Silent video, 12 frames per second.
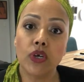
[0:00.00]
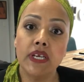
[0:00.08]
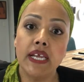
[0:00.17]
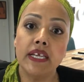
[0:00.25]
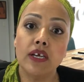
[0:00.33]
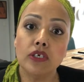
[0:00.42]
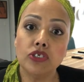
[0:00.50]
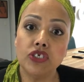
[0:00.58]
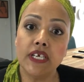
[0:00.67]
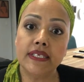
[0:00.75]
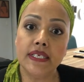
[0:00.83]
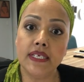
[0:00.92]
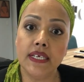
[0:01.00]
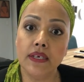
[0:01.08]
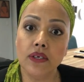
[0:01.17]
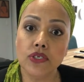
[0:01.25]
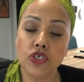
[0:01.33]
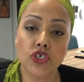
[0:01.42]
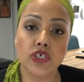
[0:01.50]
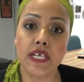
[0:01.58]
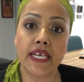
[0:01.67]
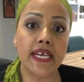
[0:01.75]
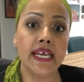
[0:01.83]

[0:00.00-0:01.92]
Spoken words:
going to negotiate the deals just like